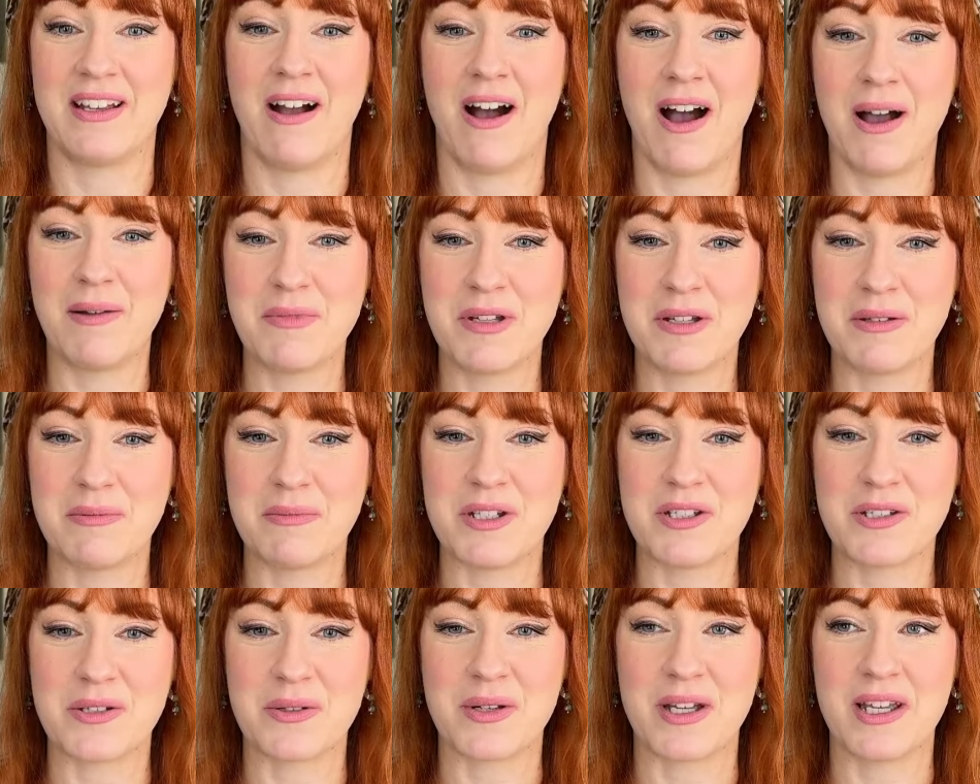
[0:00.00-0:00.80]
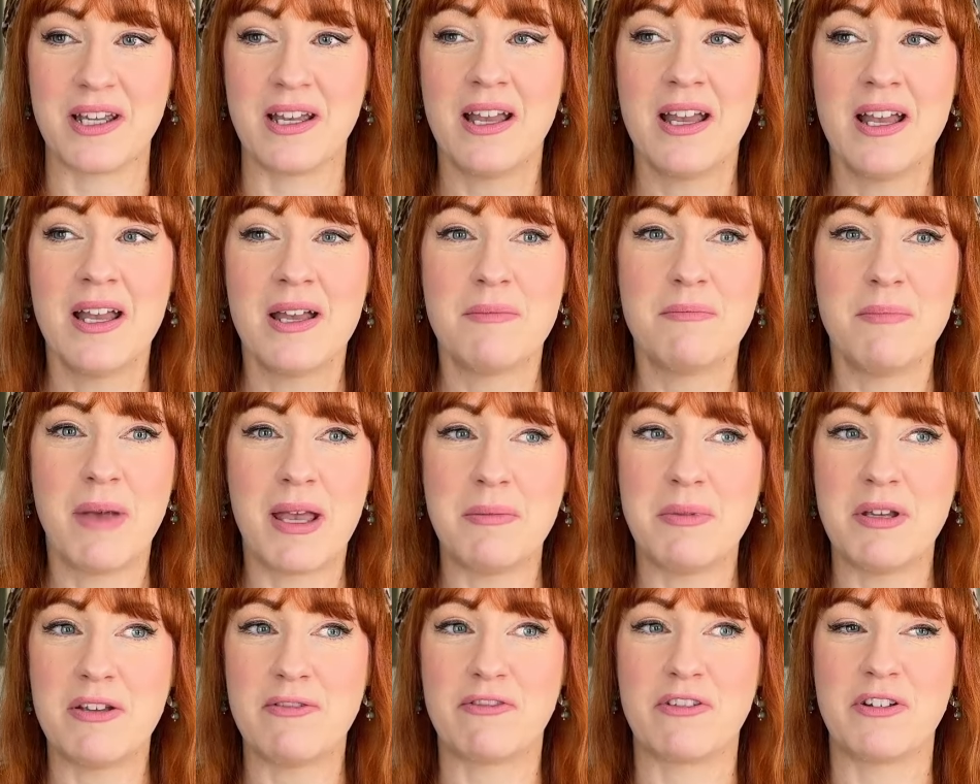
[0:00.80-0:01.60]
I'm going to be doing.
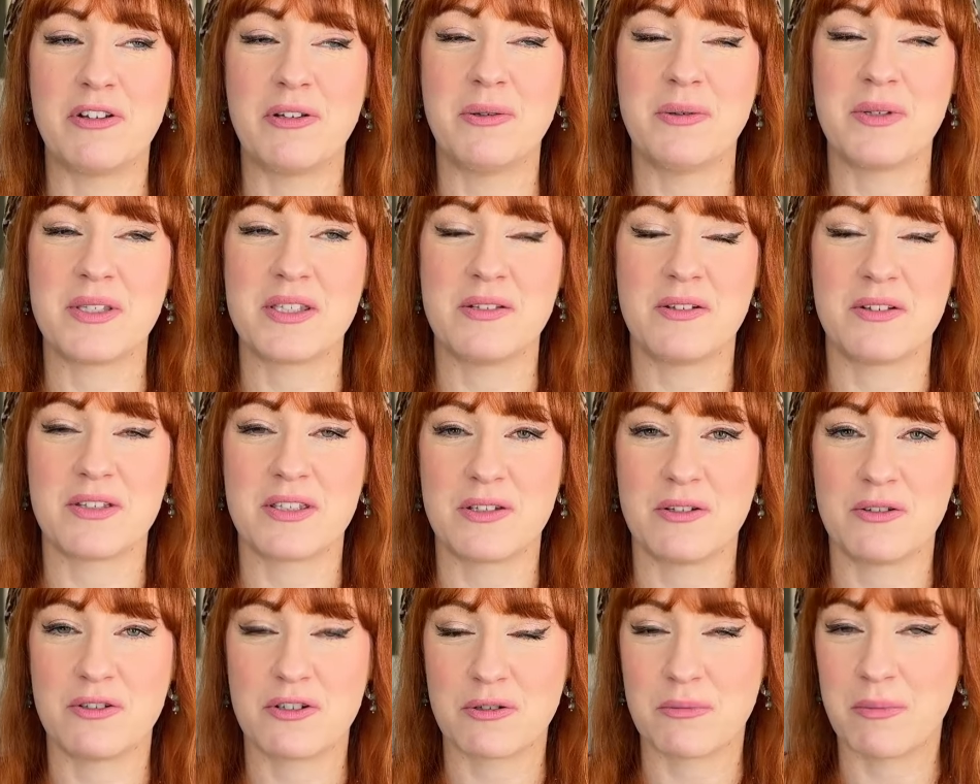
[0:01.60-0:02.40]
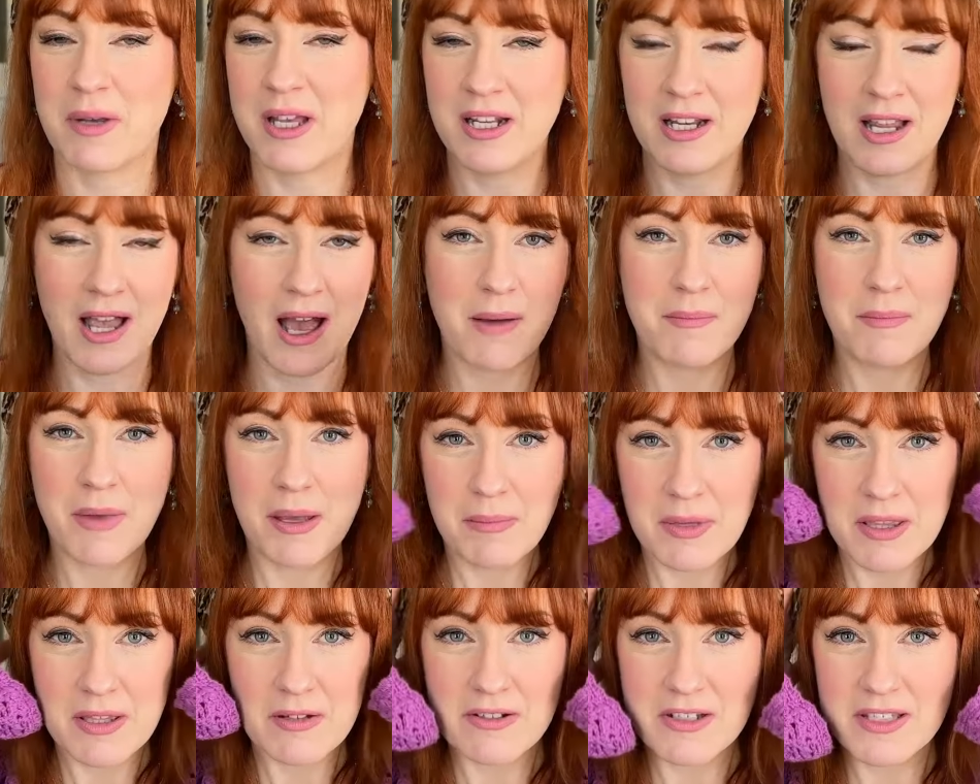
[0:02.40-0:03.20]
Maybe for you, it's not social media.
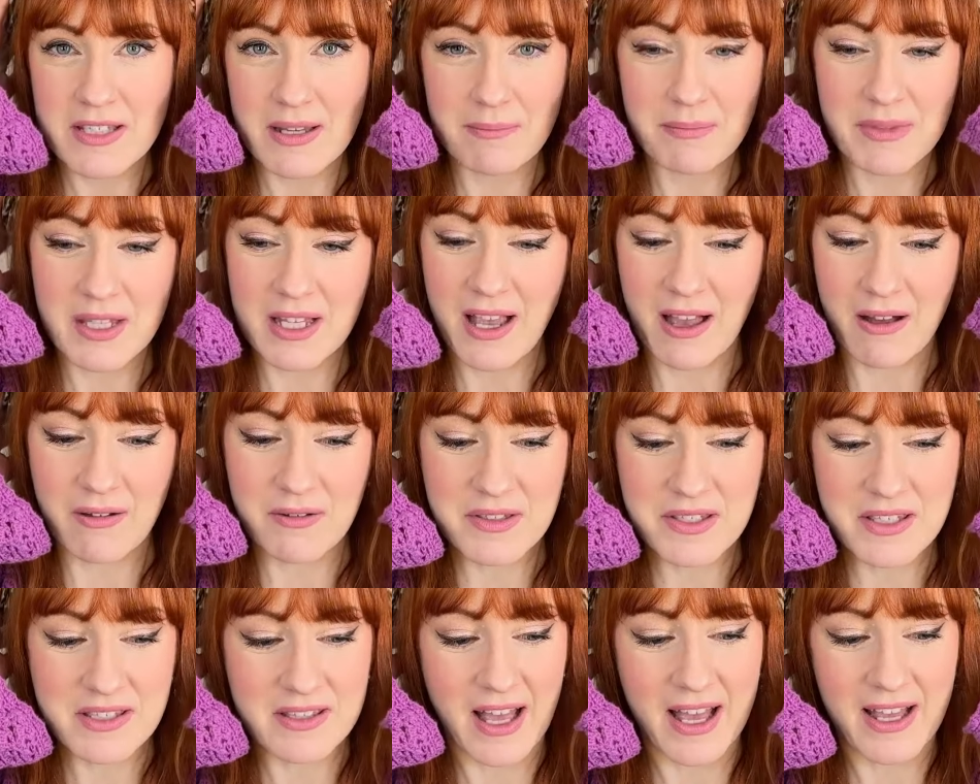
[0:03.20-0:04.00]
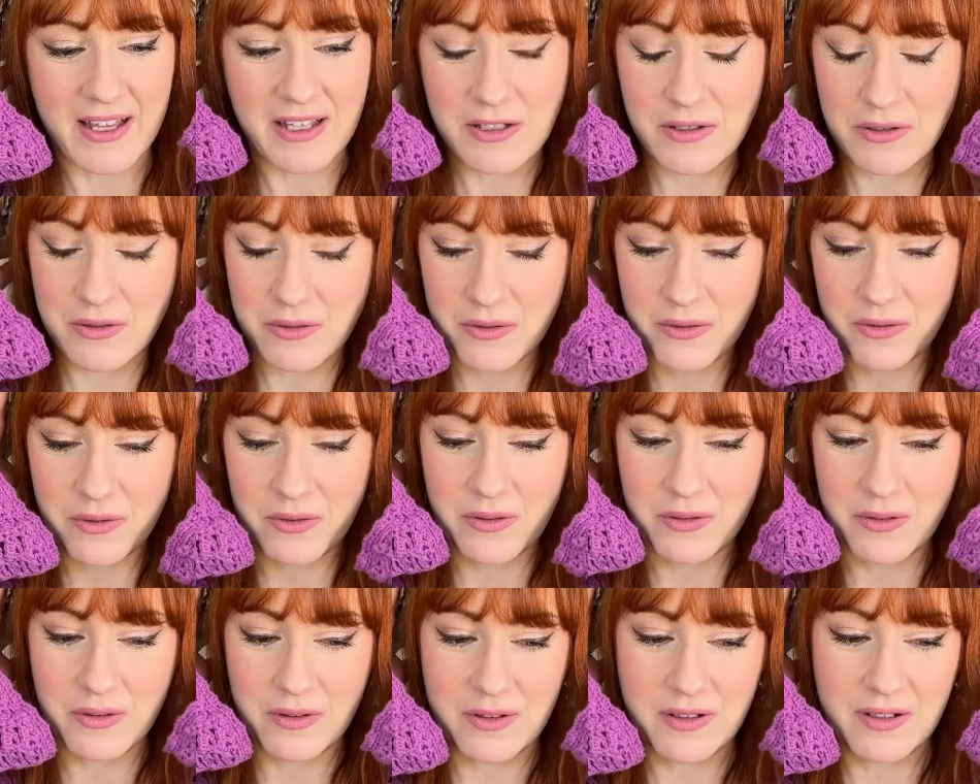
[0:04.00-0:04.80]
Maybe there's something else that
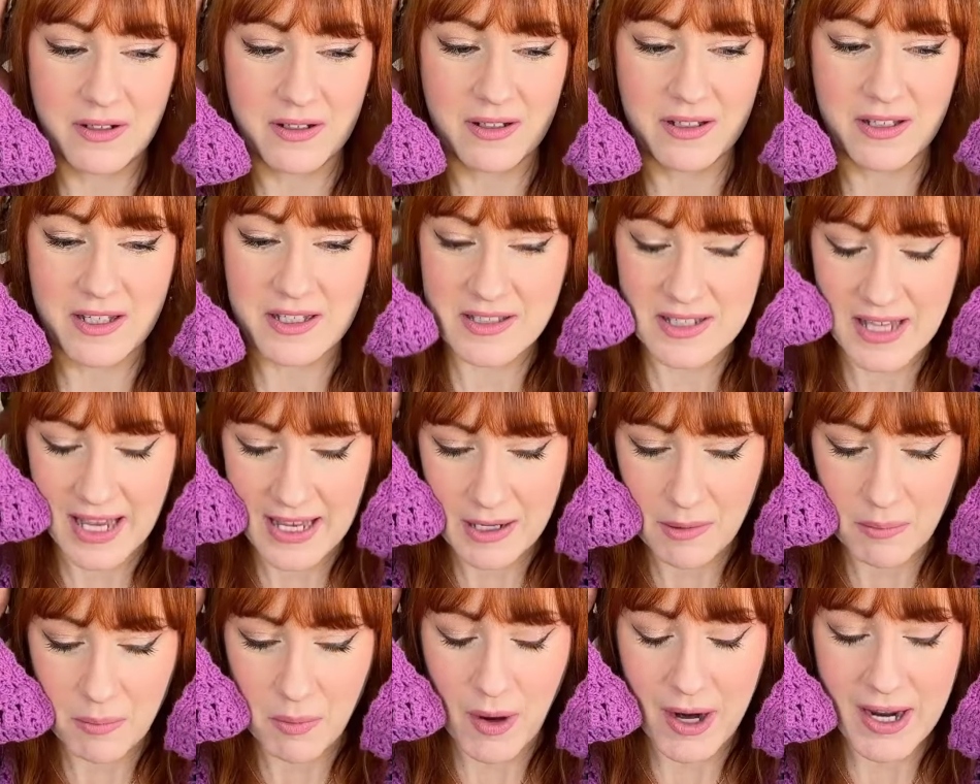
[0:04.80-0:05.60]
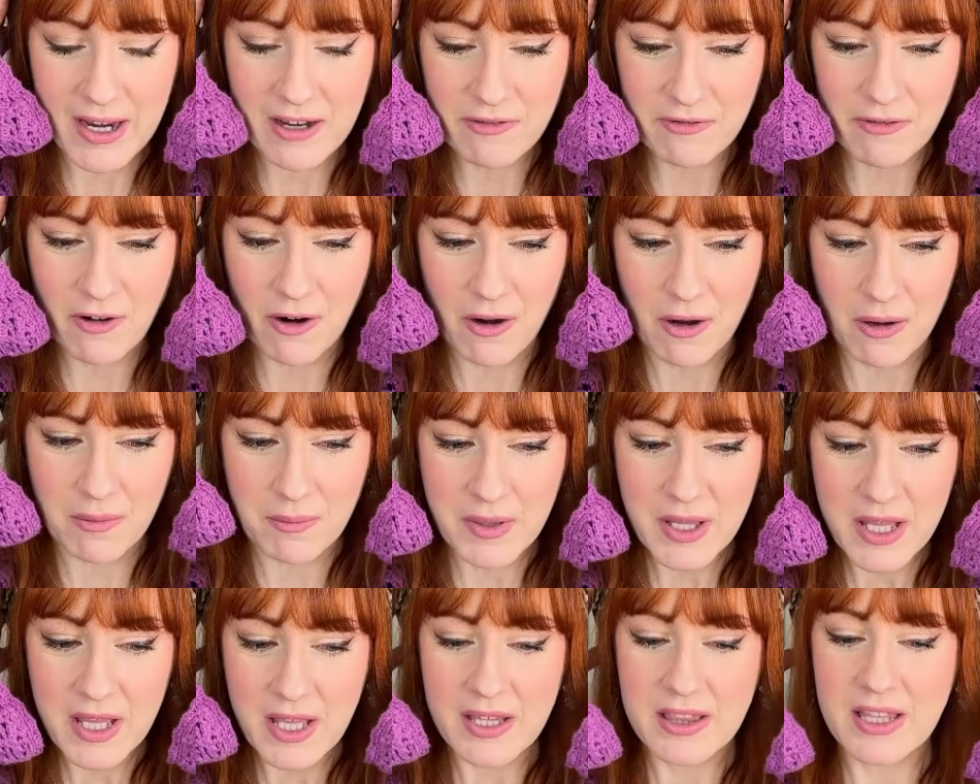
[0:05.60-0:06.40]
you can take a break from.